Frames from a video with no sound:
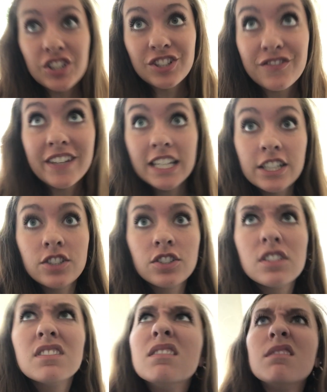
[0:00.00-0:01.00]
Just
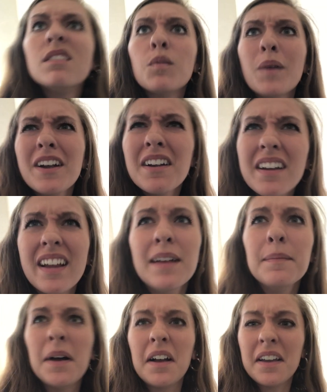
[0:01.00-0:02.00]
finished. Where
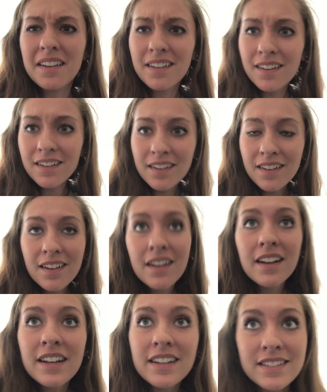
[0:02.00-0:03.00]
am
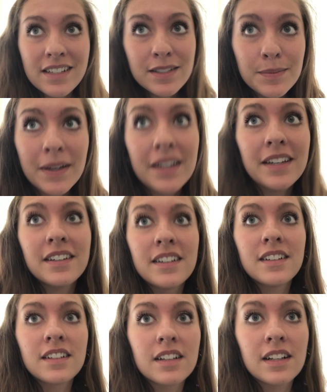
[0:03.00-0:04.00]
I? It says my
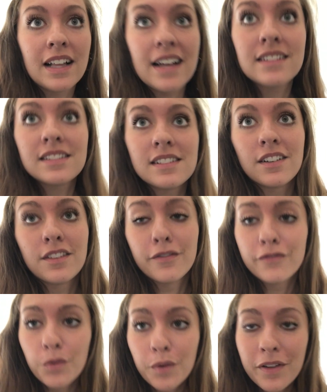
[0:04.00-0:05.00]
class is on the
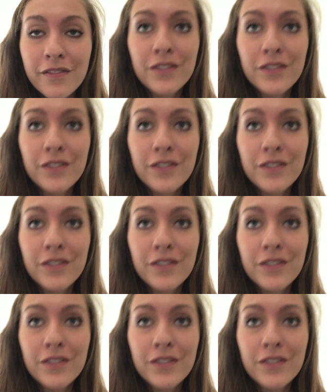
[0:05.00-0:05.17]
fourth